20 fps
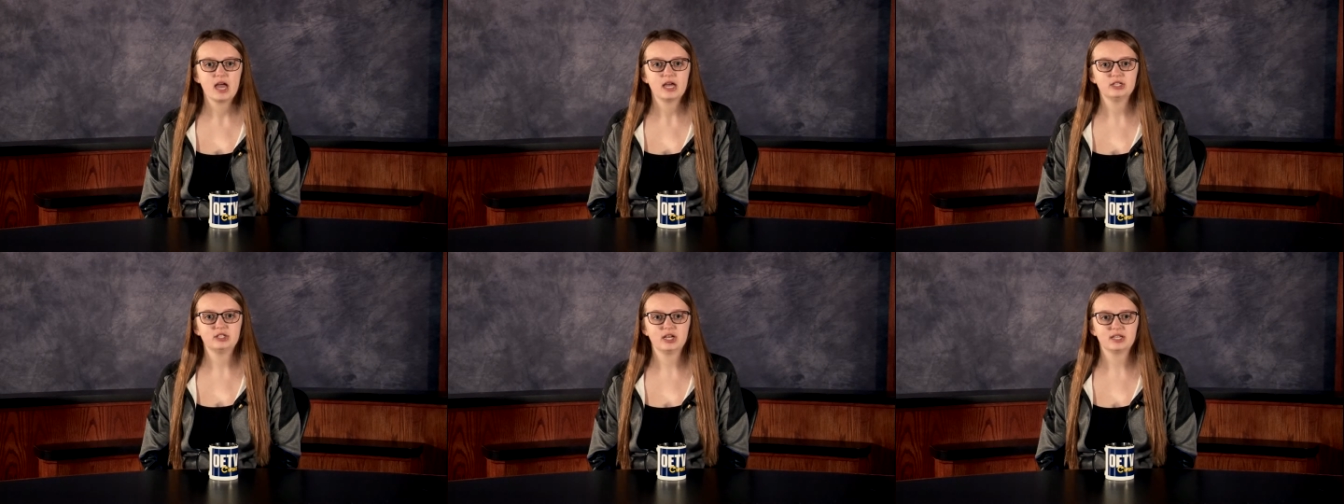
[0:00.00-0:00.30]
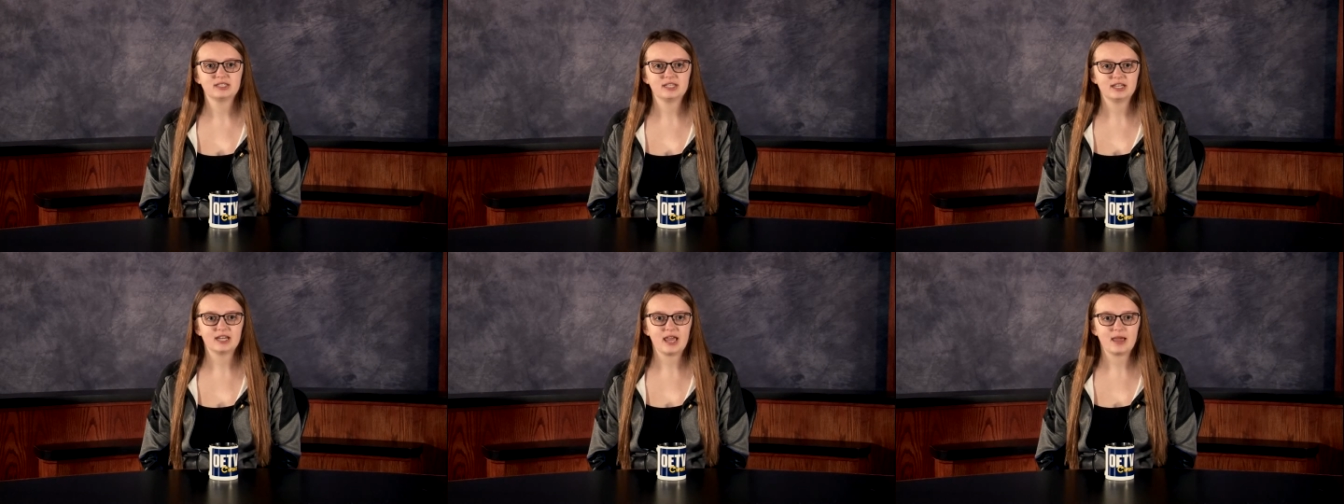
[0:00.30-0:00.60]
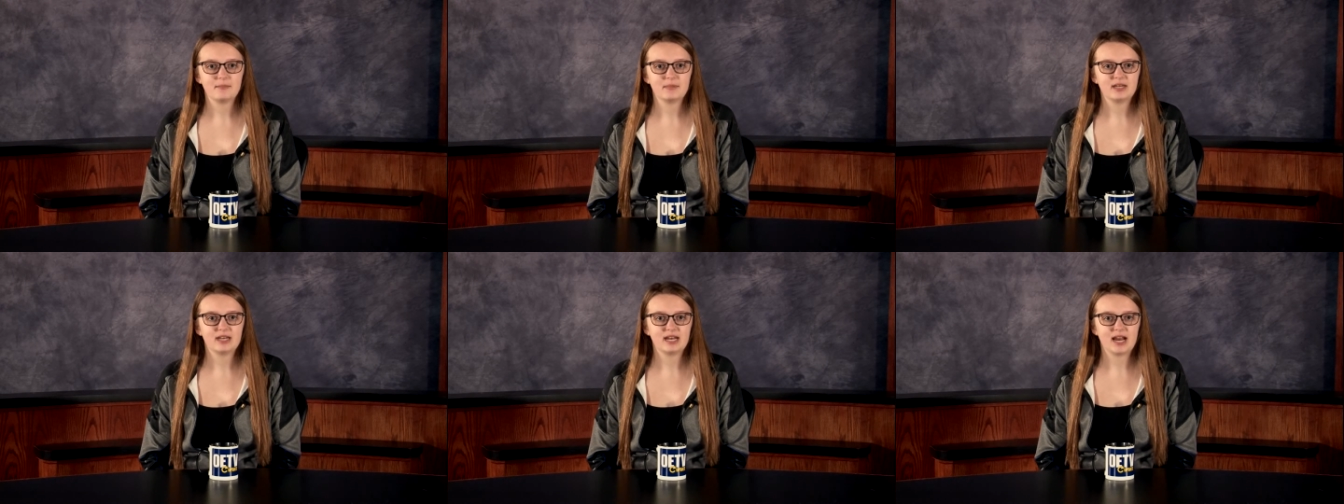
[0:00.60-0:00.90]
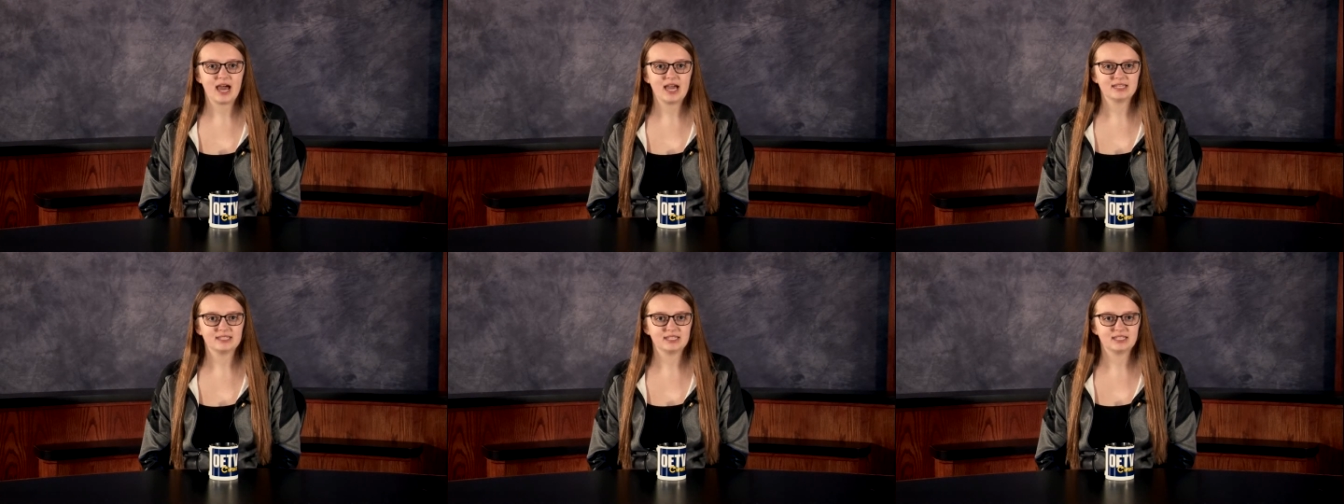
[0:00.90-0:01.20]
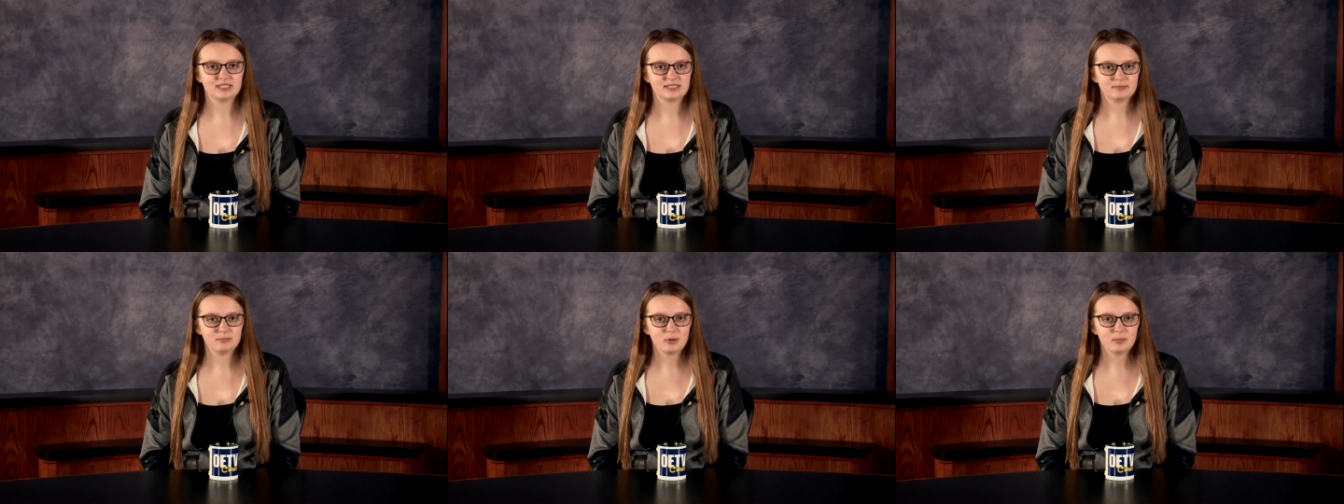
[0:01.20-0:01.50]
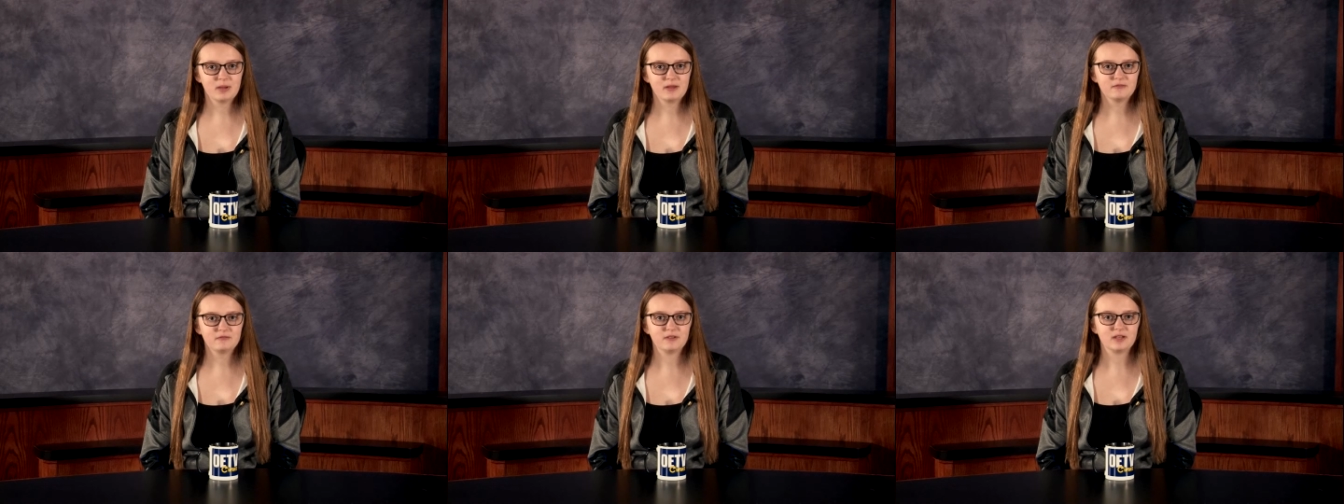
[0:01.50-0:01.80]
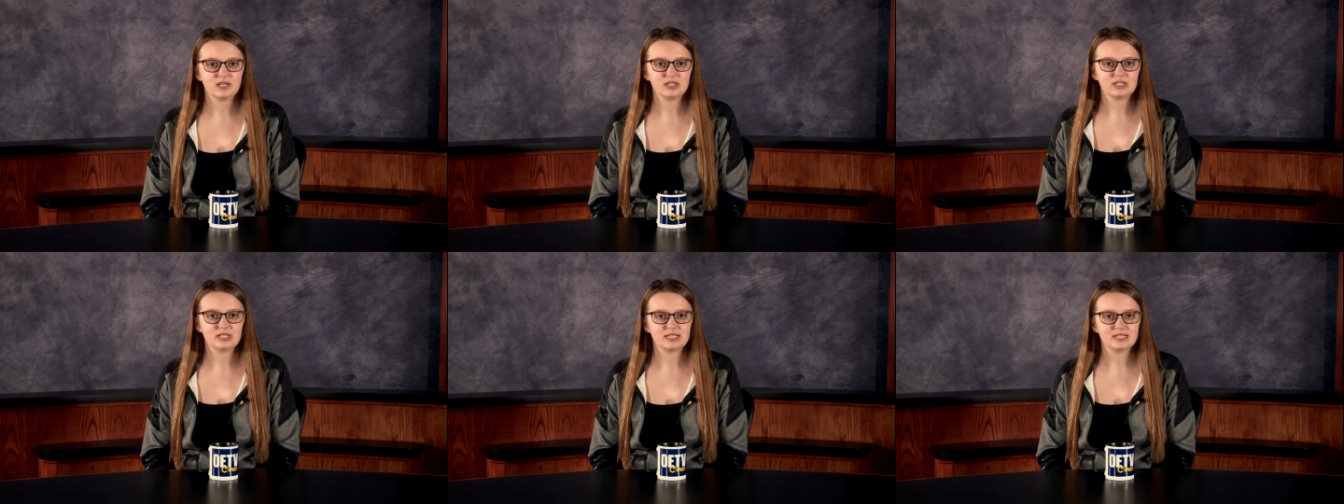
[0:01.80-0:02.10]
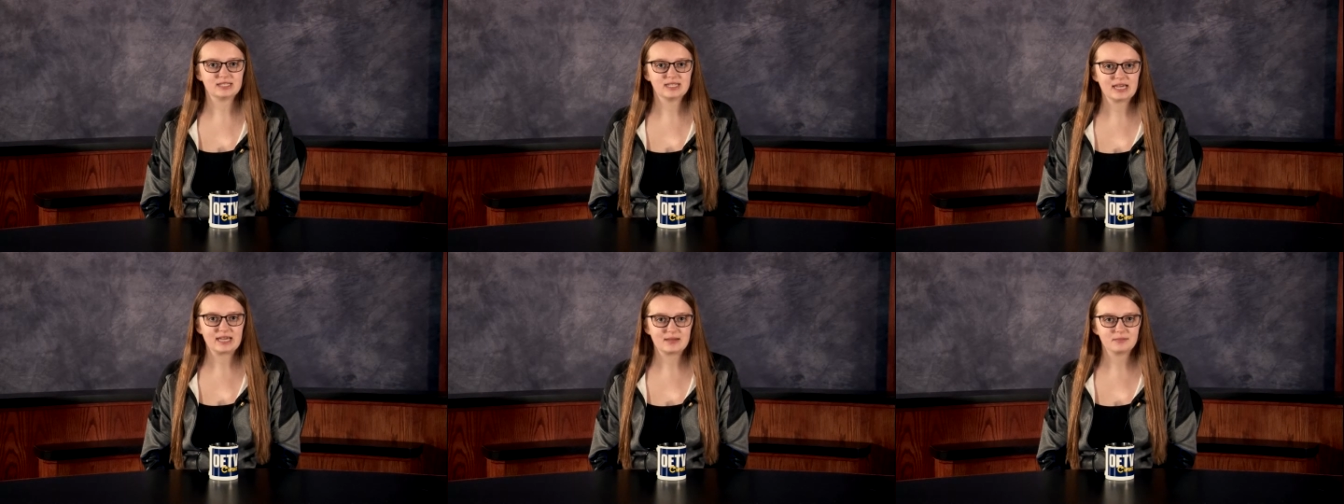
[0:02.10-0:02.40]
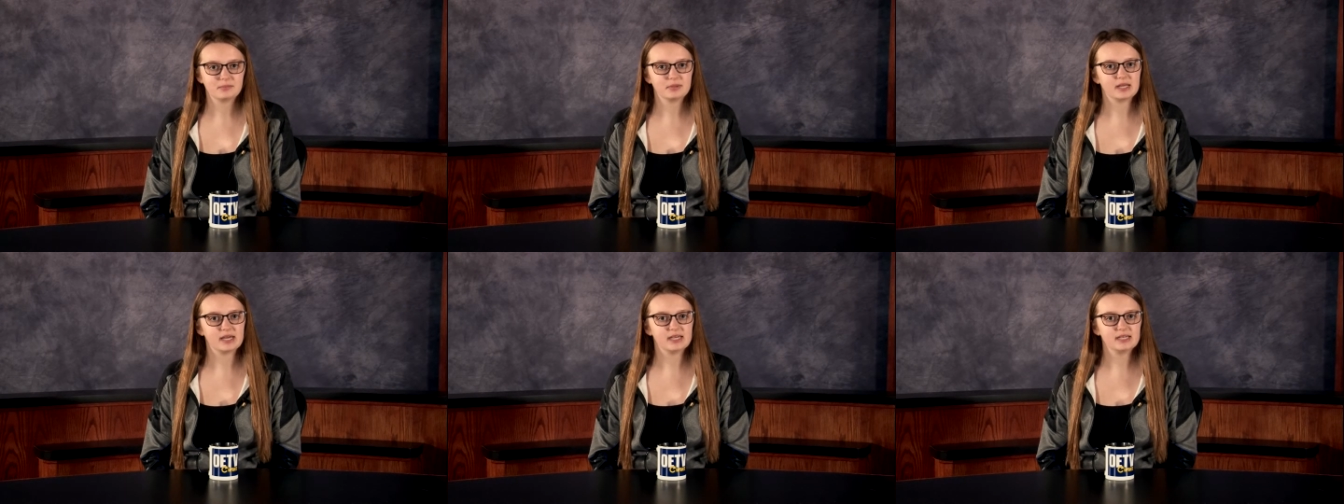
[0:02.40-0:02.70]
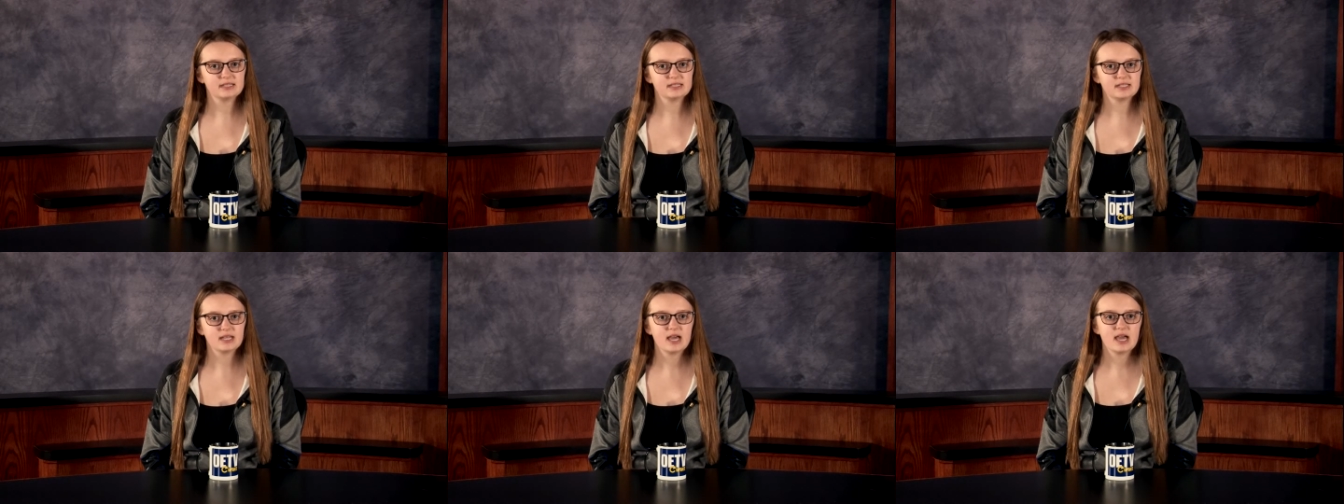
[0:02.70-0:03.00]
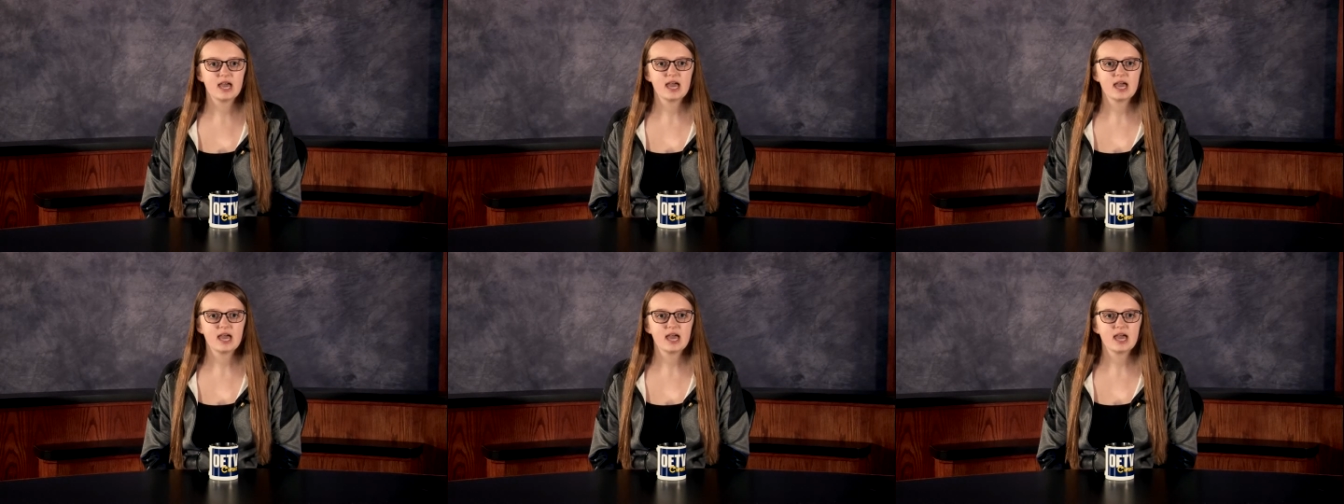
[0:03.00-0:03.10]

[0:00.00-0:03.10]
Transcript: Justin Hammond and Isaac Zimmerman finished in second place.